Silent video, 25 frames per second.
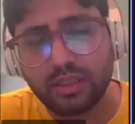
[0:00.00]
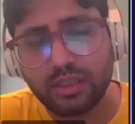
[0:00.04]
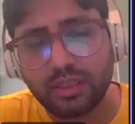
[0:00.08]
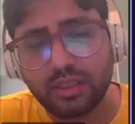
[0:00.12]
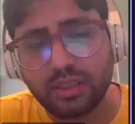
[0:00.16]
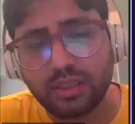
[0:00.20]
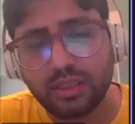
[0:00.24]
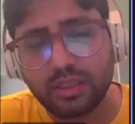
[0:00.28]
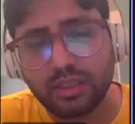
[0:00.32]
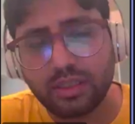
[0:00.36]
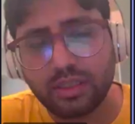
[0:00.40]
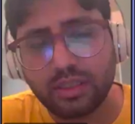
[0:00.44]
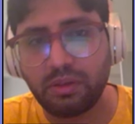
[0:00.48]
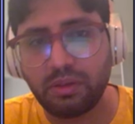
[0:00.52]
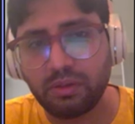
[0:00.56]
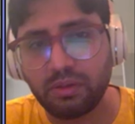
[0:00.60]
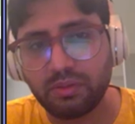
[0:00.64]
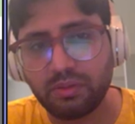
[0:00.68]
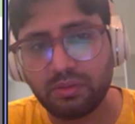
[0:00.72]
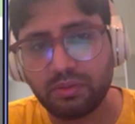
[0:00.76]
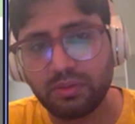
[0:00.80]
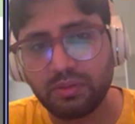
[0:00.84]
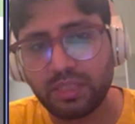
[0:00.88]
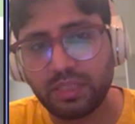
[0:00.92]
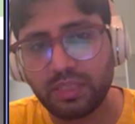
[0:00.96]
right now
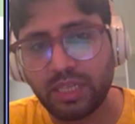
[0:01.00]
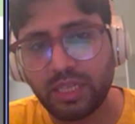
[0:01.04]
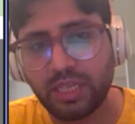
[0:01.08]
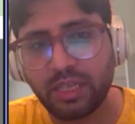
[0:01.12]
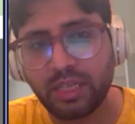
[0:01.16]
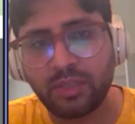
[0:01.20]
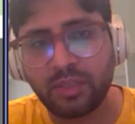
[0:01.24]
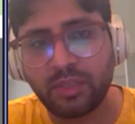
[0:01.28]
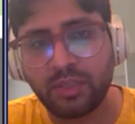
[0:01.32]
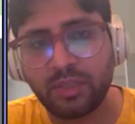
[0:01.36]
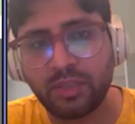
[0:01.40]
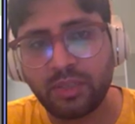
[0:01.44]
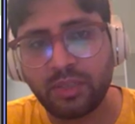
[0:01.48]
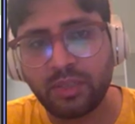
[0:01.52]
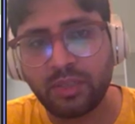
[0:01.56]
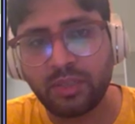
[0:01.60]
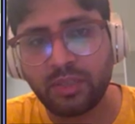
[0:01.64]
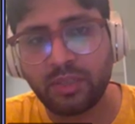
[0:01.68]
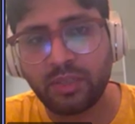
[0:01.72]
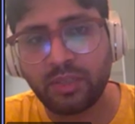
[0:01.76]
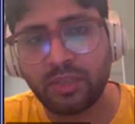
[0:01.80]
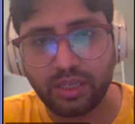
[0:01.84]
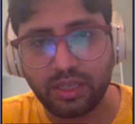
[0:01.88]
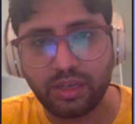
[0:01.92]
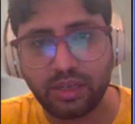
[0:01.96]
there may be
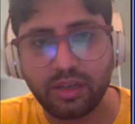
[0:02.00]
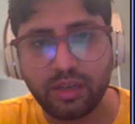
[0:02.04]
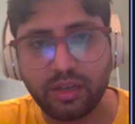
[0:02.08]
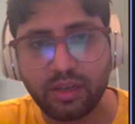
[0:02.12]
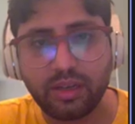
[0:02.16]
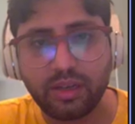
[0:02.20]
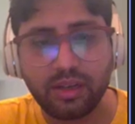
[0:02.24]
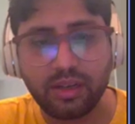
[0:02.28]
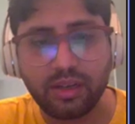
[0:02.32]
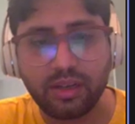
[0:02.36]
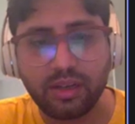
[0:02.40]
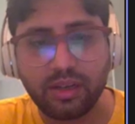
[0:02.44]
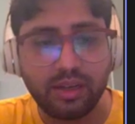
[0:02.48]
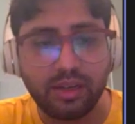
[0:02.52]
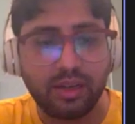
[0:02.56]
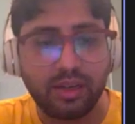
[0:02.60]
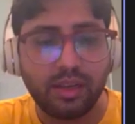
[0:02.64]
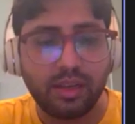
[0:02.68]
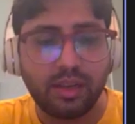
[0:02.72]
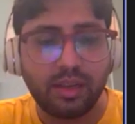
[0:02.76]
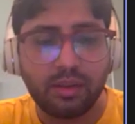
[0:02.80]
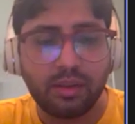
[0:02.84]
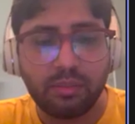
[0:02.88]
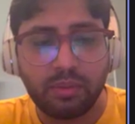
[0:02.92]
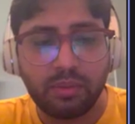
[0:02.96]
10 to 15
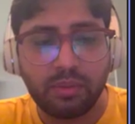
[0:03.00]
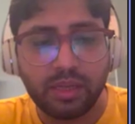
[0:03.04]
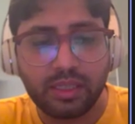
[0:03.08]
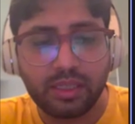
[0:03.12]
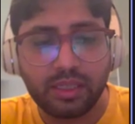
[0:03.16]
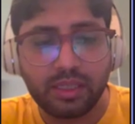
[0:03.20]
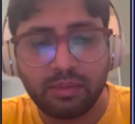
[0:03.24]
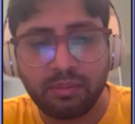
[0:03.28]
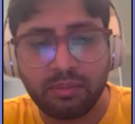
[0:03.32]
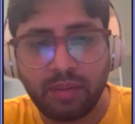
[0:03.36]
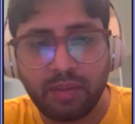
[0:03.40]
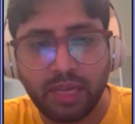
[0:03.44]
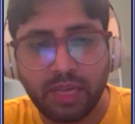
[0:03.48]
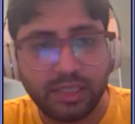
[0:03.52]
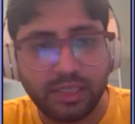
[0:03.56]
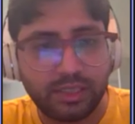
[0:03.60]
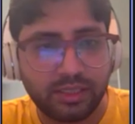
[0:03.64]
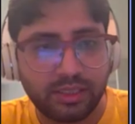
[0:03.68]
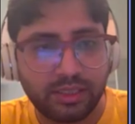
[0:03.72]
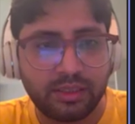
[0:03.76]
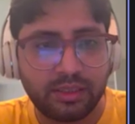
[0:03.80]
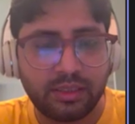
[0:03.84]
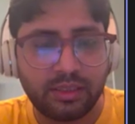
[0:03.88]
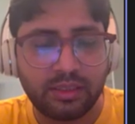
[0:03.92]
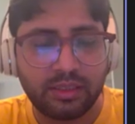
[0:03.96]
books here,
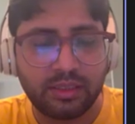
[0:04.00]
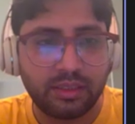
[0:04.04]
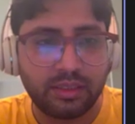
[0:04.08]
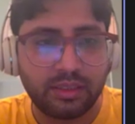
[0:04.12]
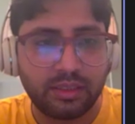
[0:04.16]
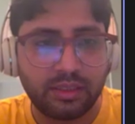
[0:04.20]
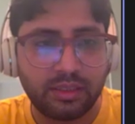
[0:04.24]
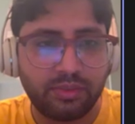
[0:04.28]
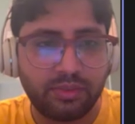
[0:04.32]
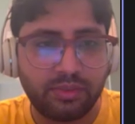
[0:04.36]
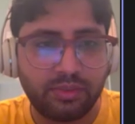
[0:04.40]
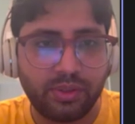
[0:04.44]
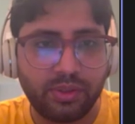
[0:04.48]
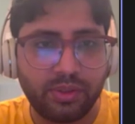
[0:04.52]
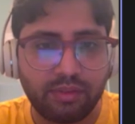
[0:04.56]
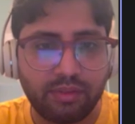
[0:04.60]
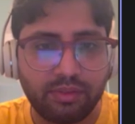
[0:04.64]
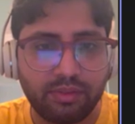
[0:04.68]
but imagine